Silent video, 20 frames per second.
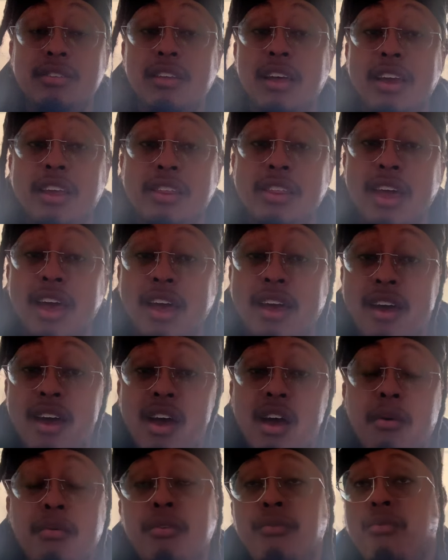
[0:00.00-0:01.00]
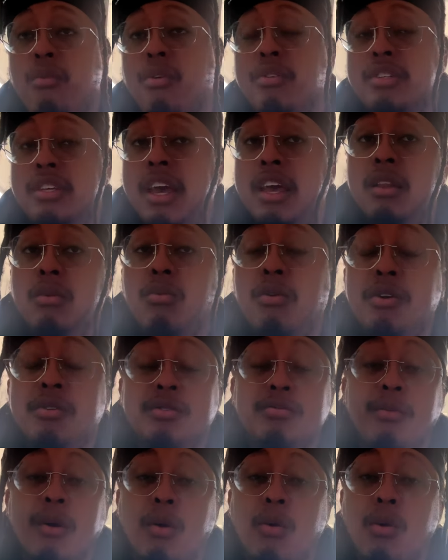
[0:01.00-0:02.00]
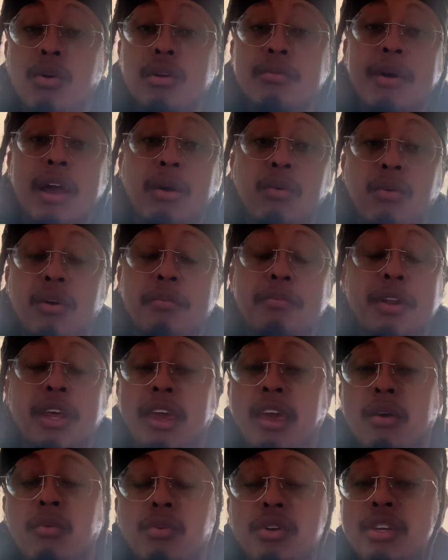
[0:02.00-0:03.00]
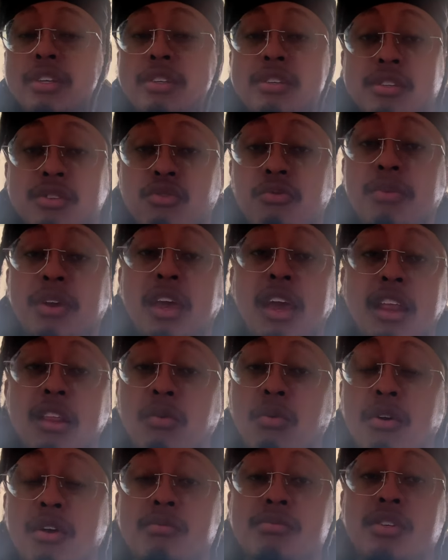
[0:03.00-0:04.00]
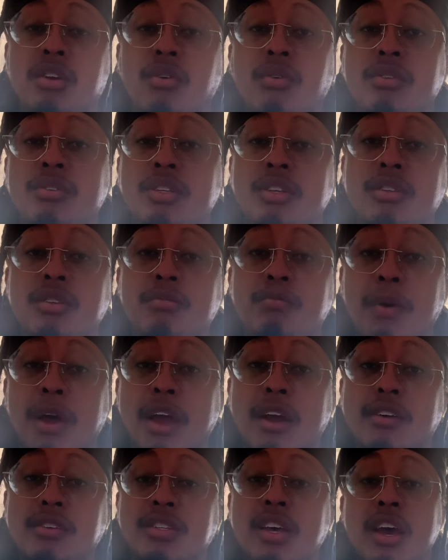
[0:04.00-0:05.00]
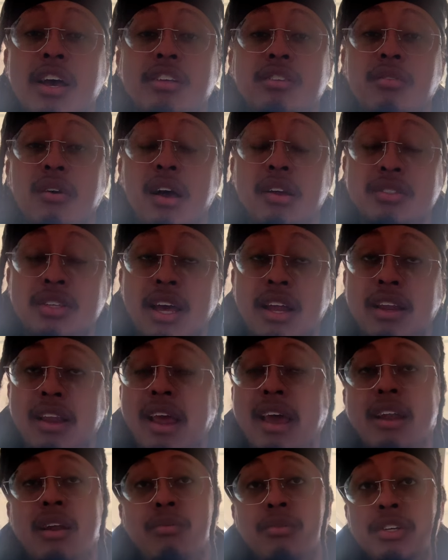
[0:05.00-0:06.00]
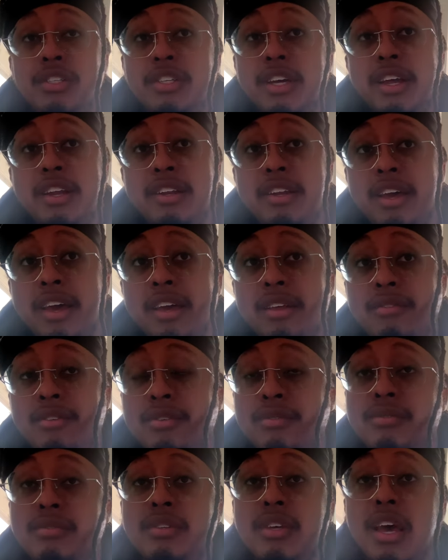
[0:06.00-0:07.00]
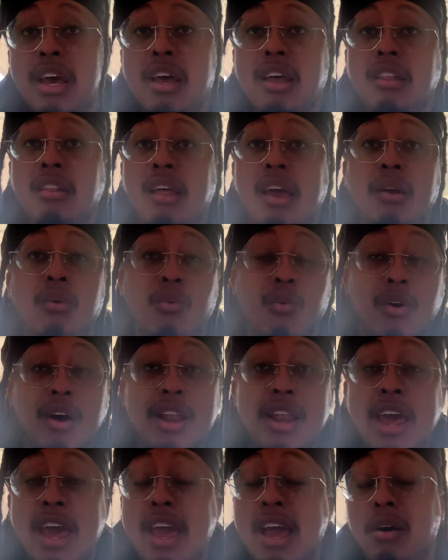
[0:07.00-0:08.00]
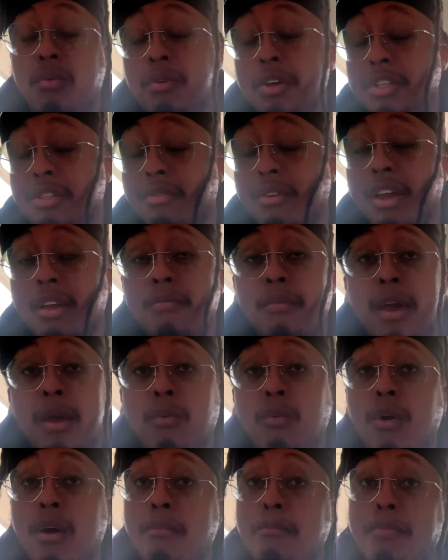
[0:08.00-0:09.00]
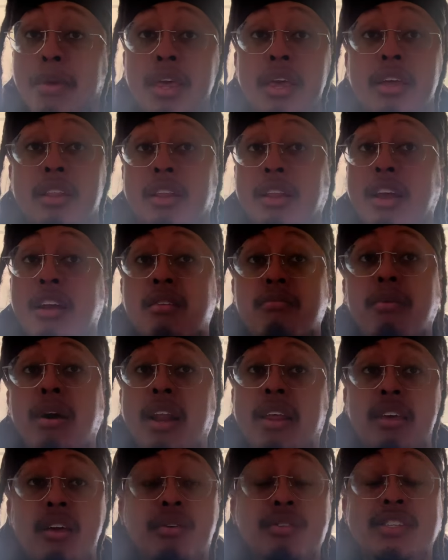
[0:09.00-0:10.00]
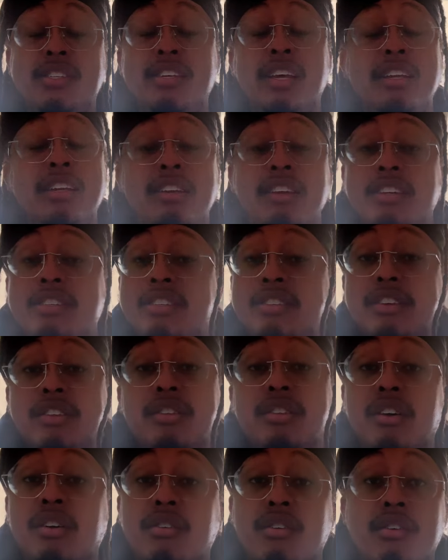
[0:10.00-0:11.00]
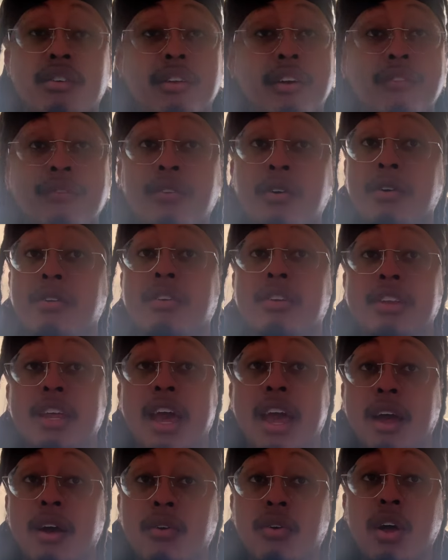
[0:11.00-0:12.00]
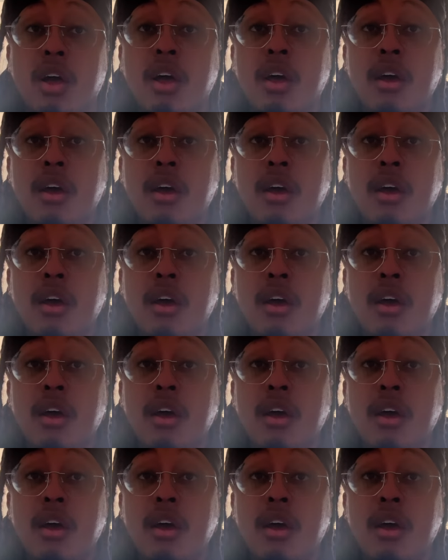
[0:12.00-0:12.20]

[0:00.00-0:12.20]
like that. I mean, of course, Caleb Williams is my quarterback one, but again, we're just assuming Caleb Williams going to the Bears. So outside of that, I want Jaden Daniels like 1A, I want Drake May 1B, and then everybody else is a distant third and further down.